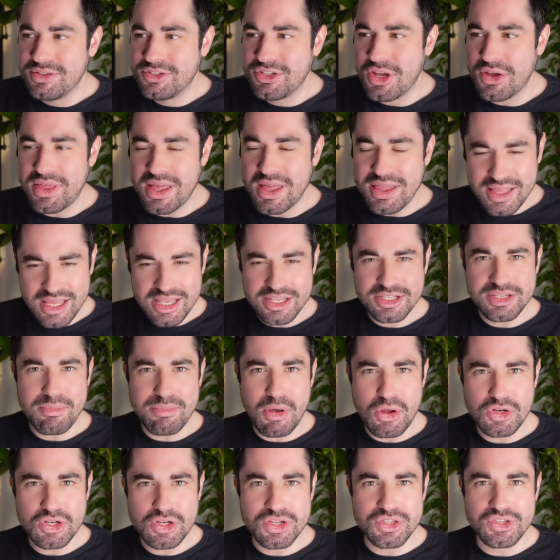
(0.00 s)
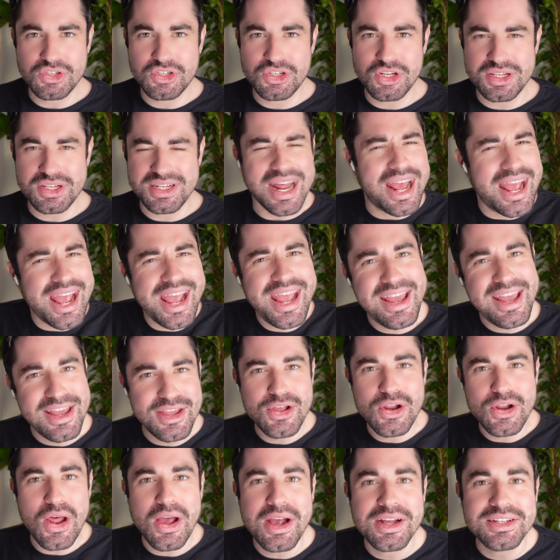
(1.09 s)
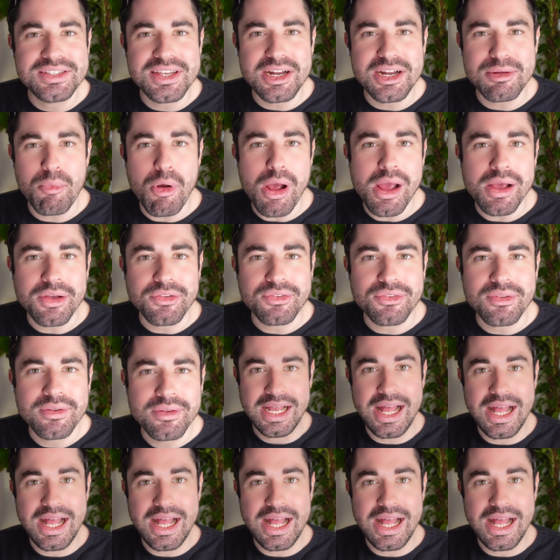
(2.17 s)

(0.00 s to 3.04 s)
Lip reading: So then these emotions just hit you like a ton of bricks,